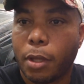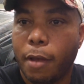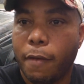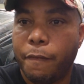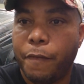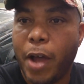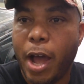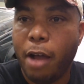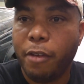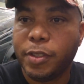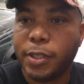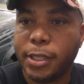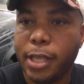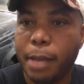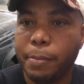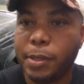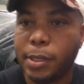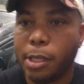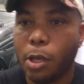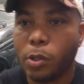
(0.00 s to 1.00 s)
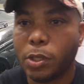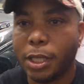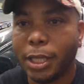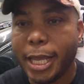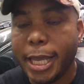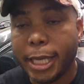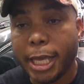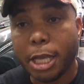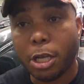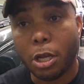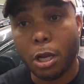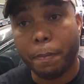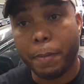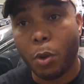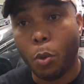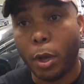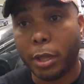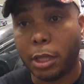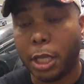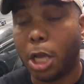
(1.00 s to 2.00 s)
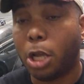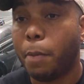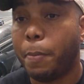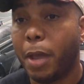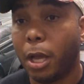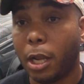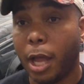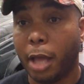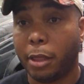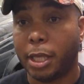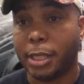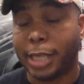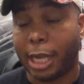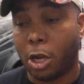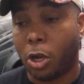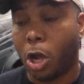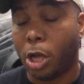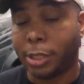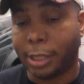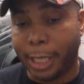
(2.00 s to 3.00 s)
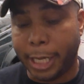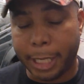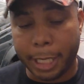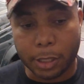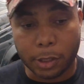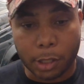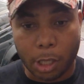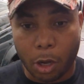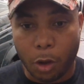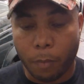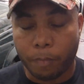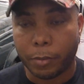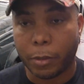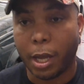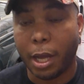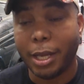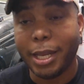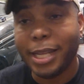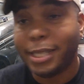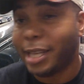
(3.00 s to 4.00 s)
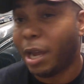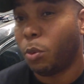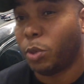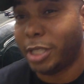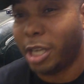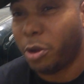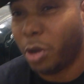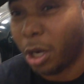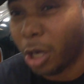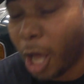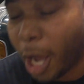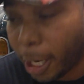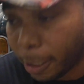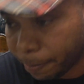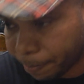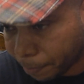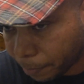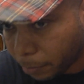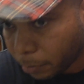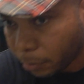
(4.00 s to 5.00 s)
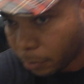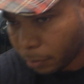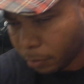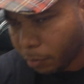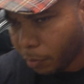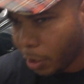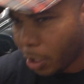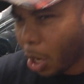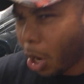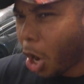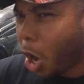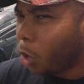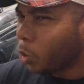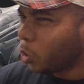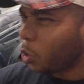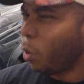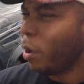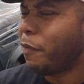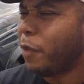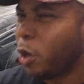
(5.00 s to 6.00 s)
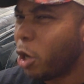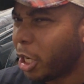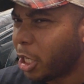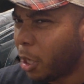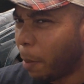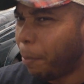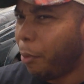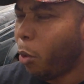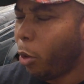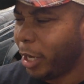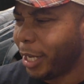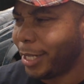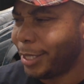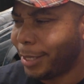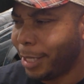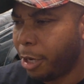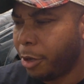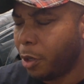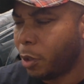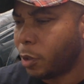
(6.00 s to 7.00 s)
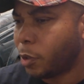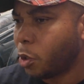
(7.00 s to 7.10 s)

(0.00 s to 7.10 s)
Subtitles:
Valve stem seals leaking could be one thing. It could be a lot of things that can cause leaking. So a leak down will tell you a lot. Also, if you look in the port, it can tell you.